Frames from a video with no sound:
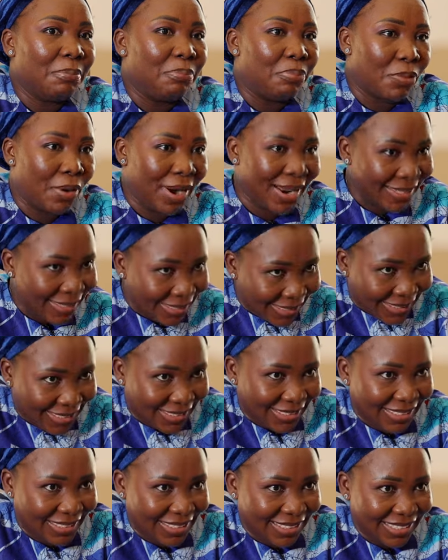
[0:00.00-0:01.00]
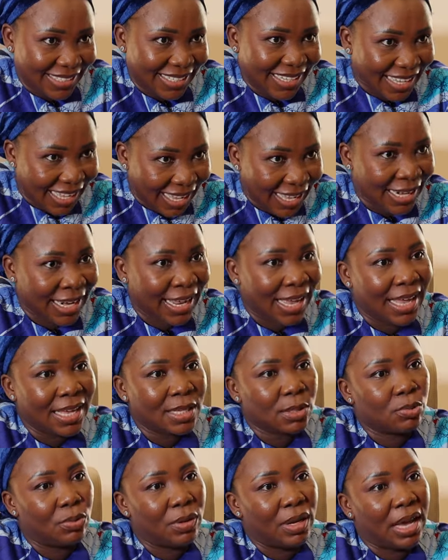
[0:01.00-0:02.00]
brand Ghana
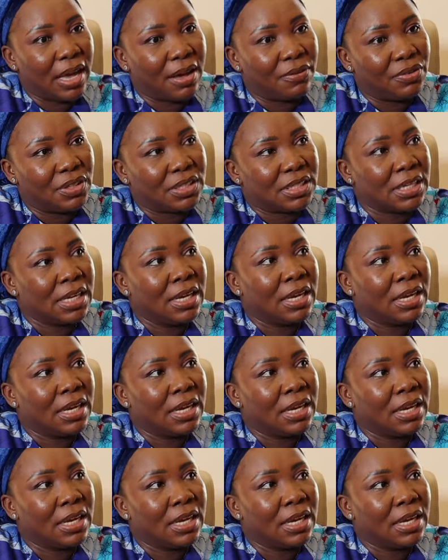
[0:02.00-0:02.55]
as we have it,